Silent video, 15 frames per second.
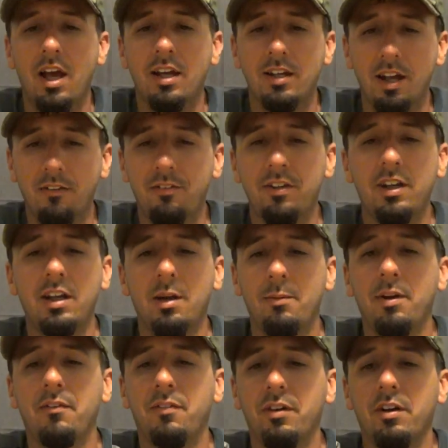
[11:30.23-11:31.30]
Definitely. I mean,
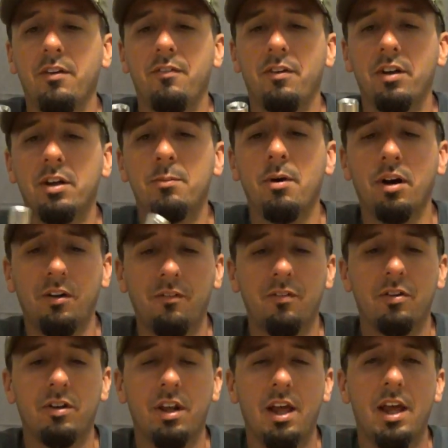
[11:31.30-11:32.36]
if you're in the market for
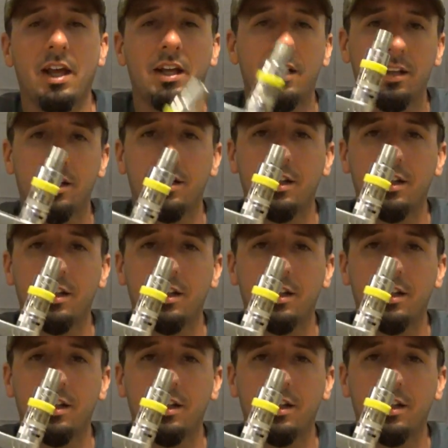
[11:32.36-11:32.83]
a tank,